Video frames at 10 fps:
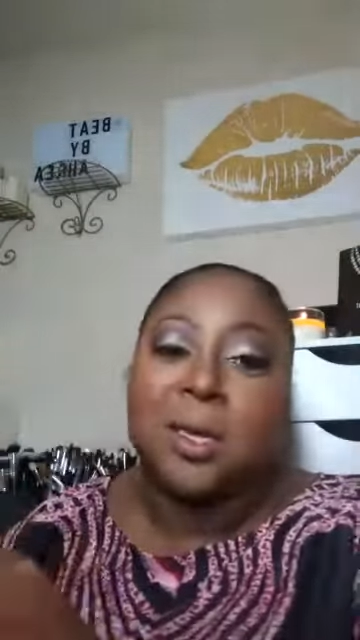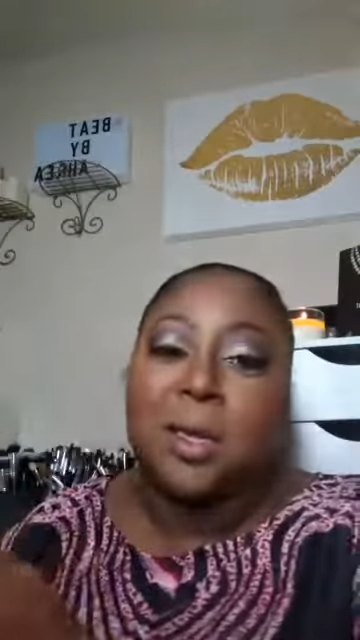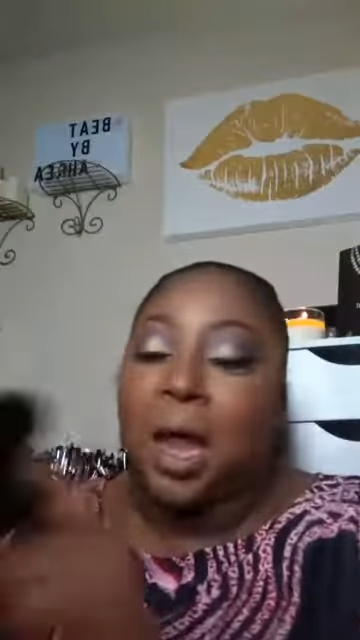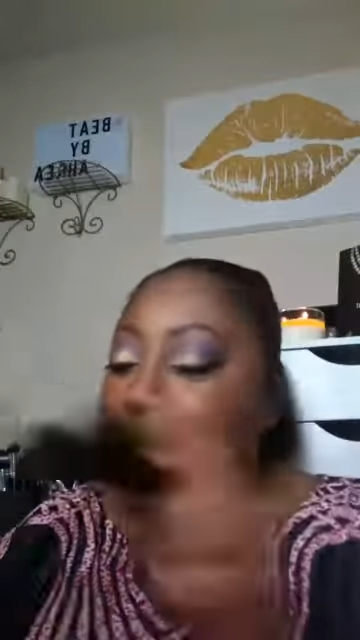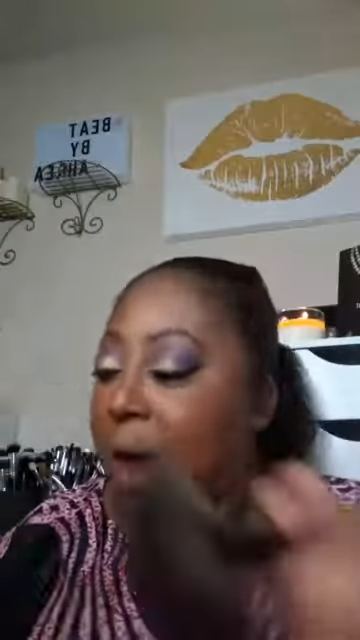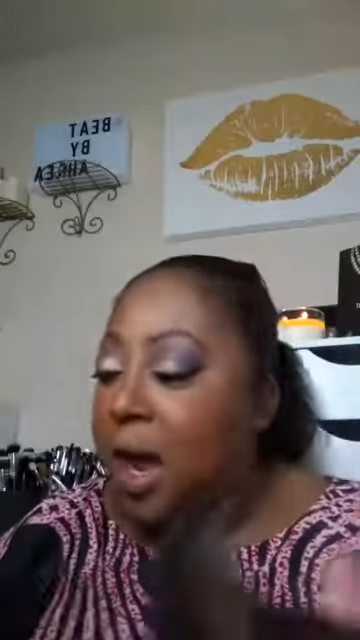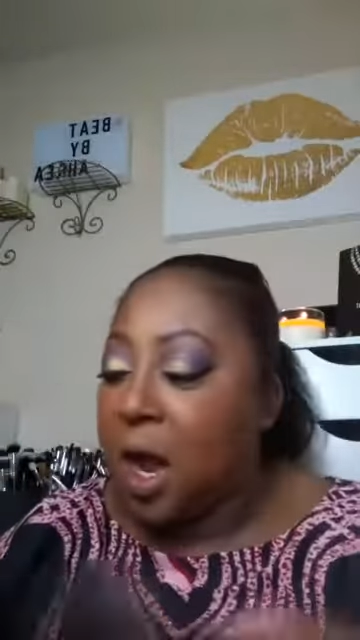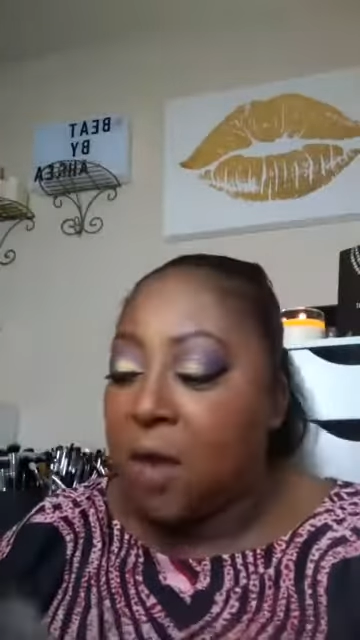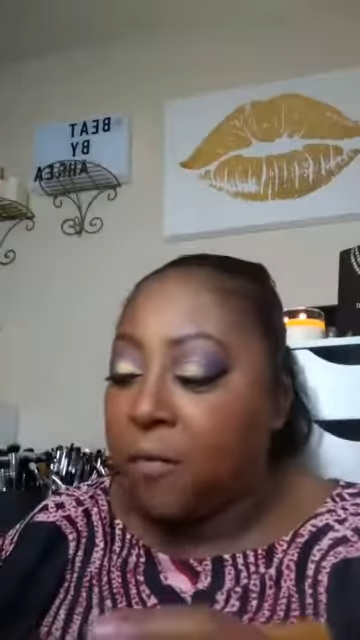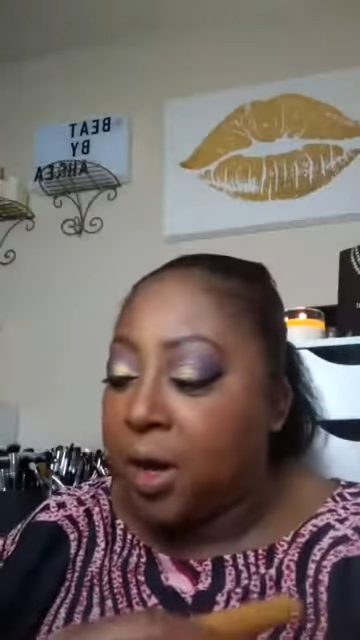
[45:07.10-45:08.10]
is like my
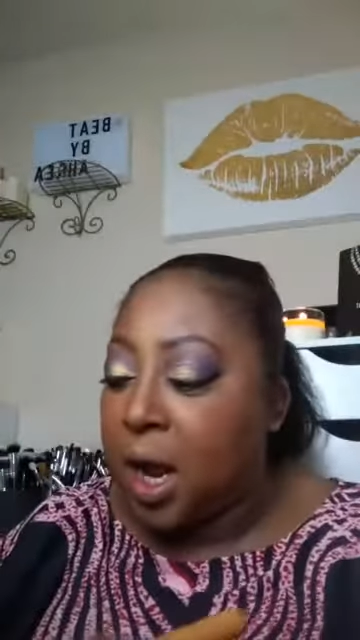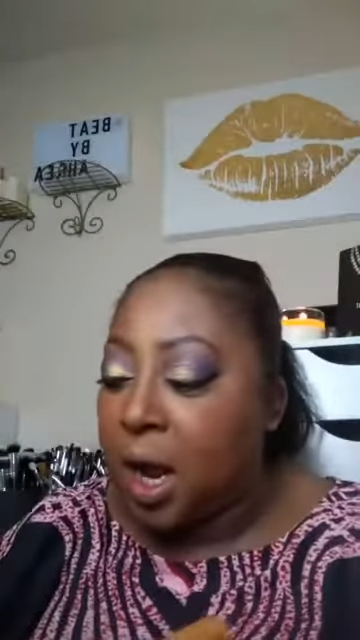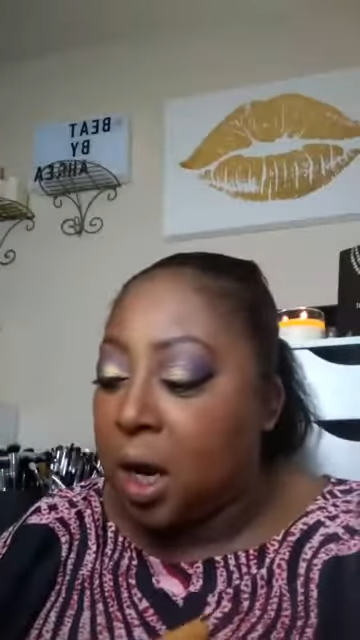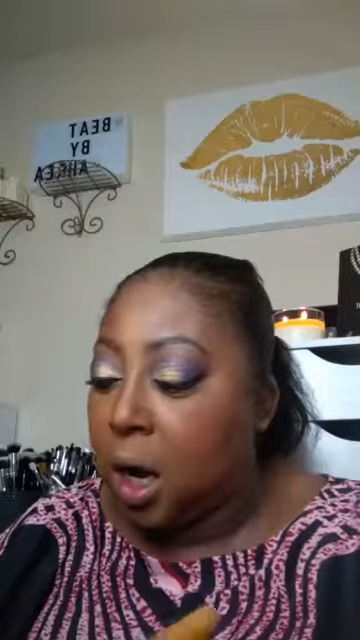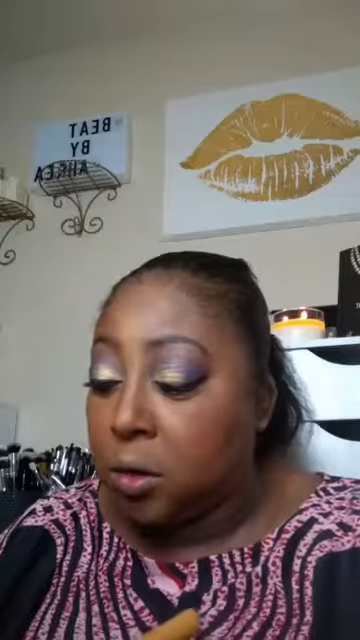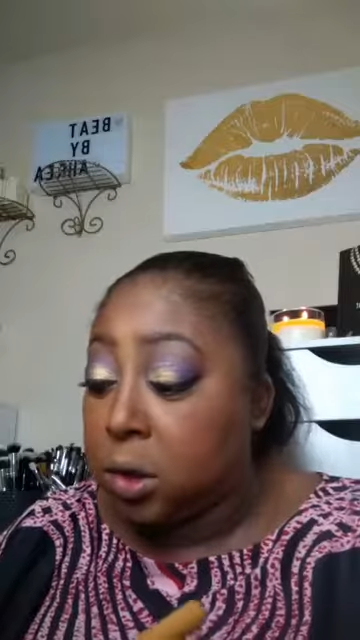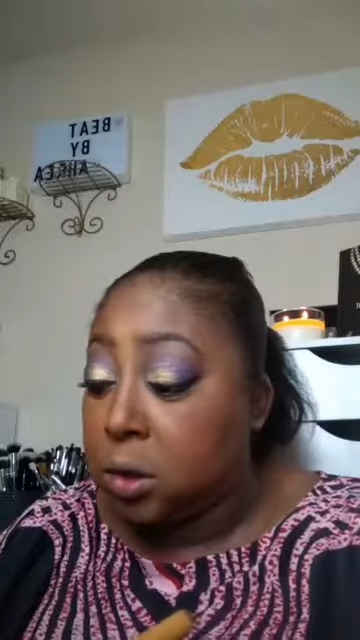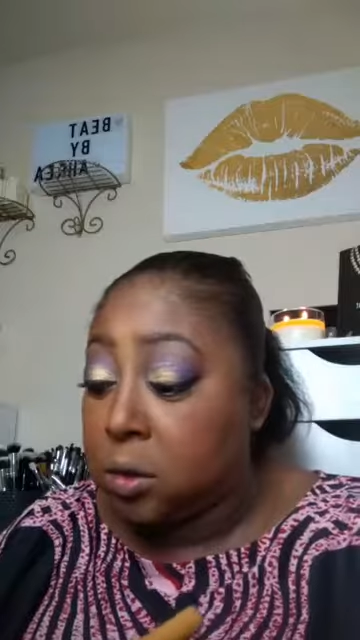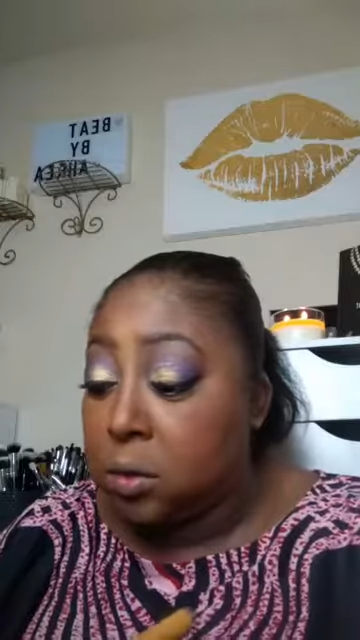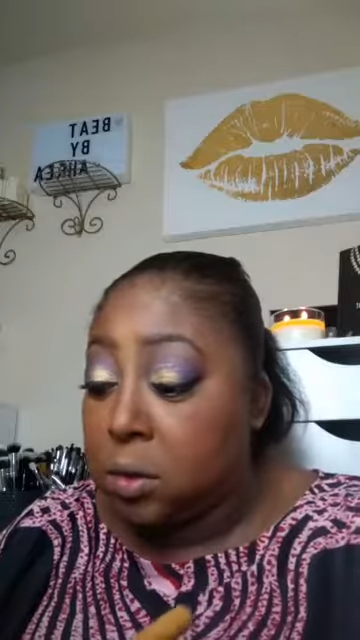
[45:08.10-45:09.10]
everyday
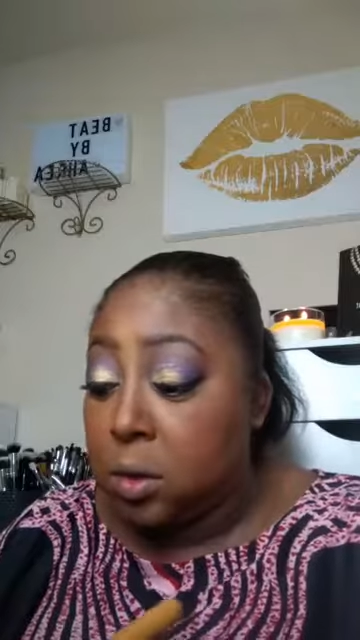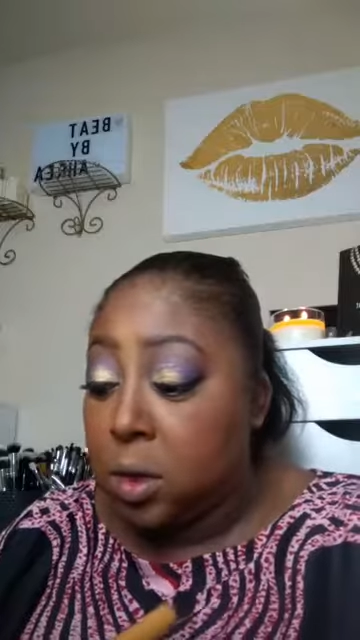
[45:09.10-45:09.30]
go-to